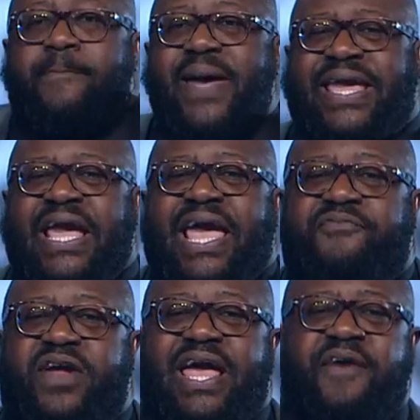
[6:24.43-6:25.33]
making
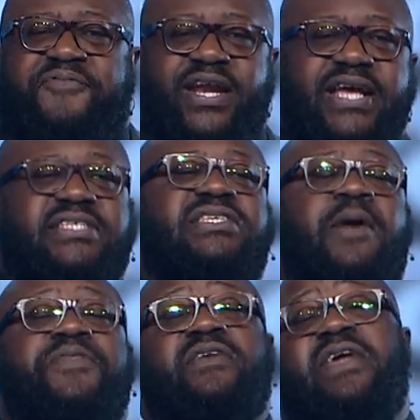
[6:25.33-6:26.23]
every effort is
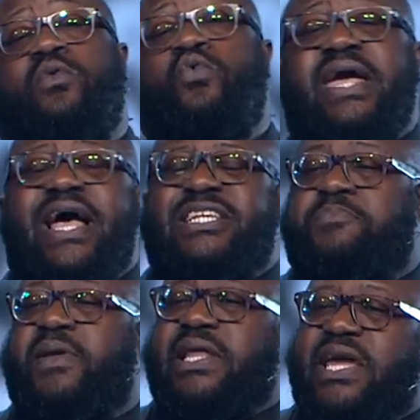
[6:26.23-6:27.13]
something that we as
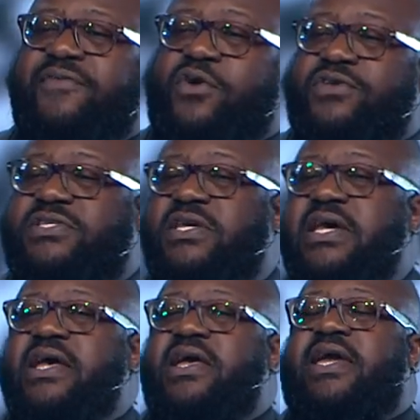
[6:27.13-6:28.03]
believers
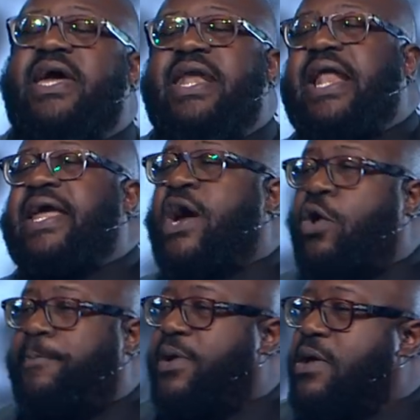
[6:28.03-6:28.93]
cannot
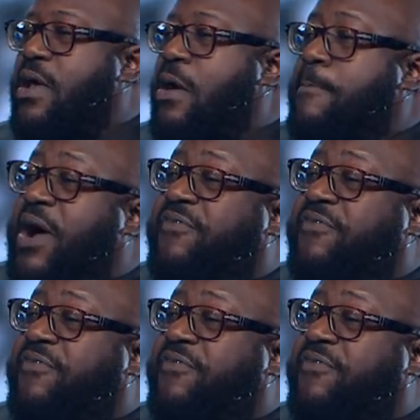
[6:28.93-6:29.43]
help but